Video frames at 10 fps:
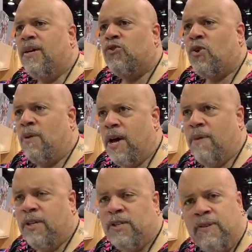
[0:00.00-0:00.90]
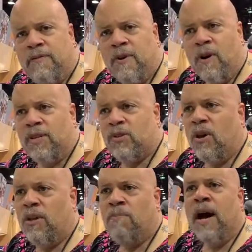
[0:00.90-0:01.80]
drawn by a bunch of different artists
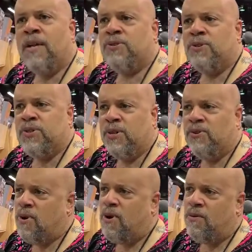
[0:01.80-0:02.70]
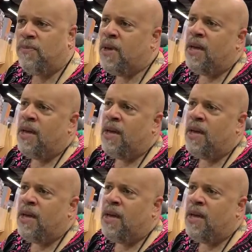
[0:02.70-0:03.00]
called Imposter Syndrome.